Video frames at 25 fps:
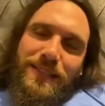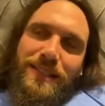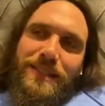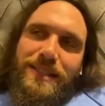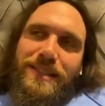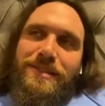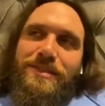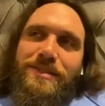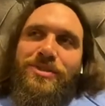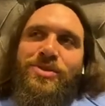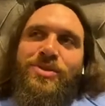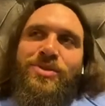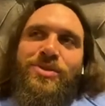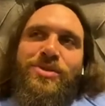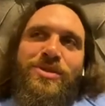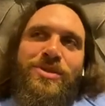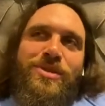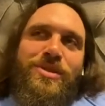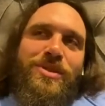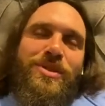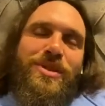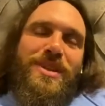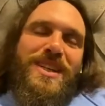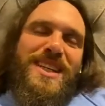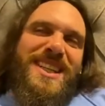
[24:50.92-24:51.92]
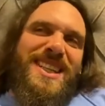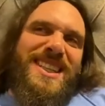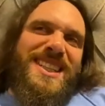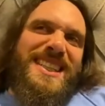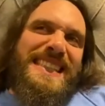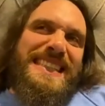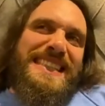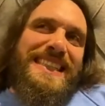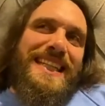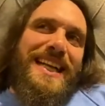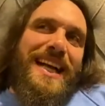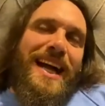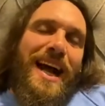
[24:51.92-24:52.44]
Oh,
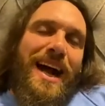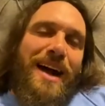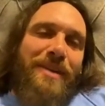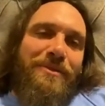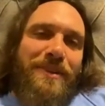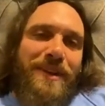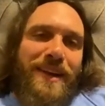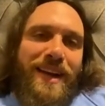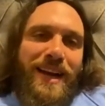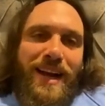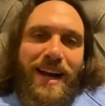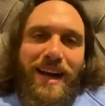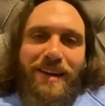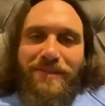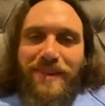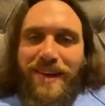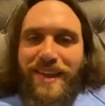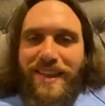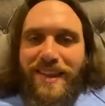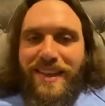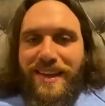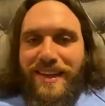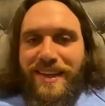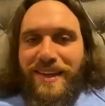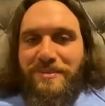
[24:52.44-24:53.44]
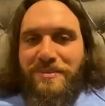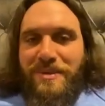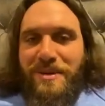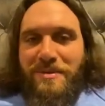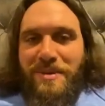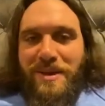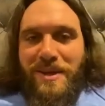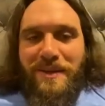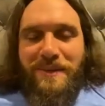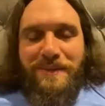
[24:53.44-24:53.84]
half and half, I think, maybe.